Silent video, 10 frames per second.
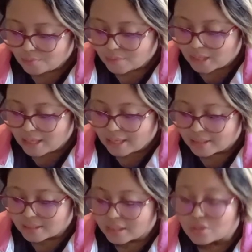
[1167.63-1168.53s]

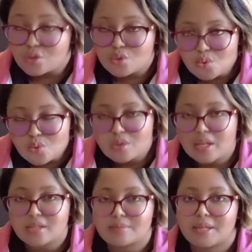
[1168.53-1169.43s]
And as soon
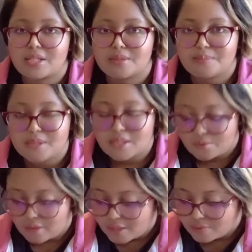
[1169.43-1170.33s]
as my shipment
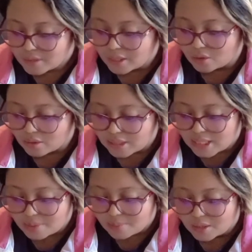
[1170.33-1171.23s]
arrived, I got an
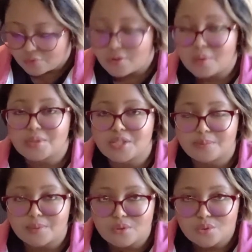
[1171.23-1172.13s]
email from
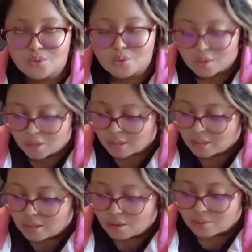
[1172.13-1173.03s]
Shipito
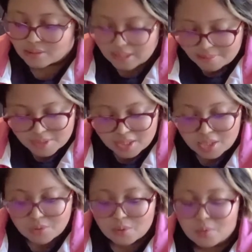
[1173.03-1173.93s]
same
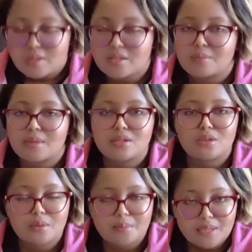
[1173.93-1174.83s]
day requesting me to
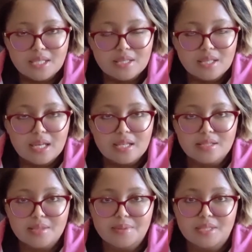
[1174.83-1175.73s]
complete the
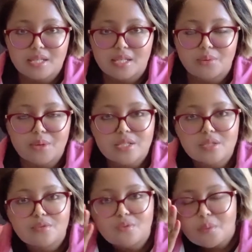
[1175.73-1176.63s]
customs
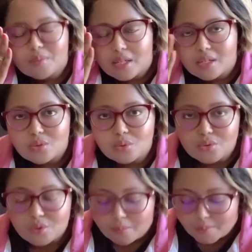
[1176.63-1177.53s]
declaration form that I told
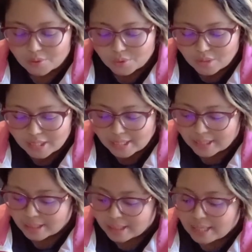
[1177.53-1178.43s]
you about
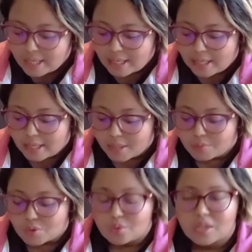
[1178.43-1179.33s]
earlier,
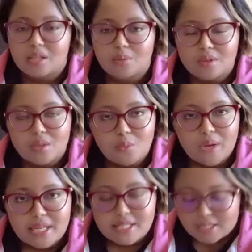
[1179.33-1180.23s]
um, together with the
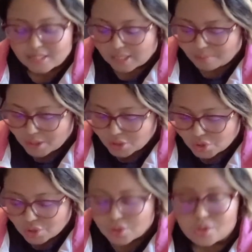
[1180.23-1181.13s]
weight and
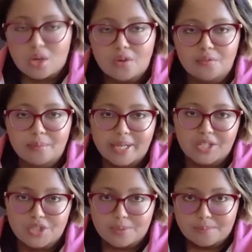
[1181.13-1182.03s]
dimensions of my
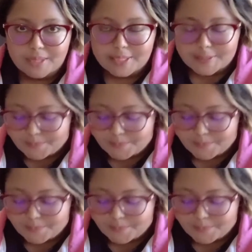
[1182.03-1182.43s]
shipment.